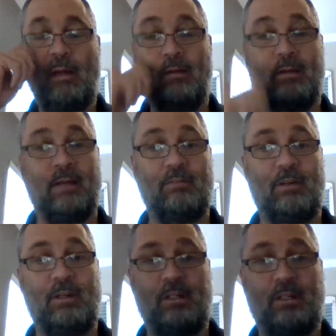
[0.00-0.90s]
Okay,
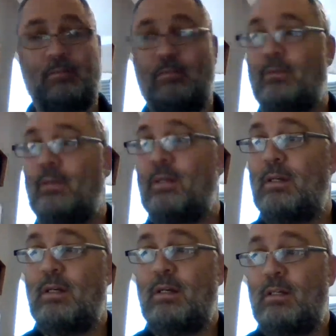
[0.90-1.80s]
very good.
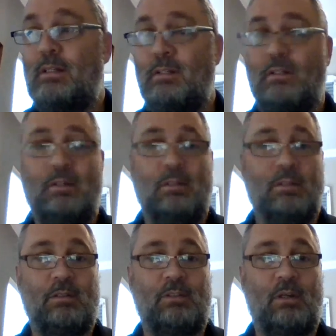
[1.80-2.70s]

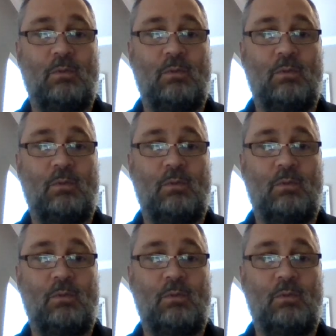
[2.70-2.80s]
So